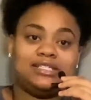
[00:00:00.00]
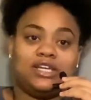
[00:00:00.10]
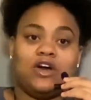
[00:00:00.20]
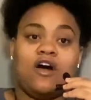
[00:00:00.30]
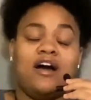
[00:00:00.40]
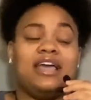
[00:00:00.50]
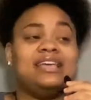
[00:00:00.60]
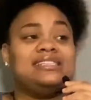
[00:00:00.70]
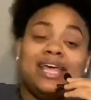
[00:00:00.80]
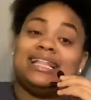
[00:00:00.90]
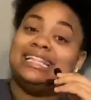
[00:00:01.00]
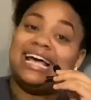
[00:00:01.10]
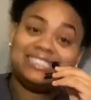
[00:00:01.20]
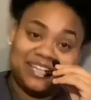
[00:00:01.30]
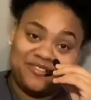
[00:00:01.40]
to y'all is
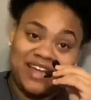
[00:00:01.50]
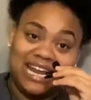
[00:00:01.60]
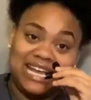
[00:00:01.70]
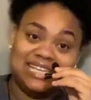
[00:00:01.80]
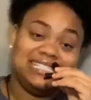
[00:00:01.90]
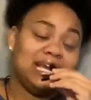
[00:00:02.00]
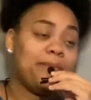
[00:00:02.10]
that stuff ain't easy,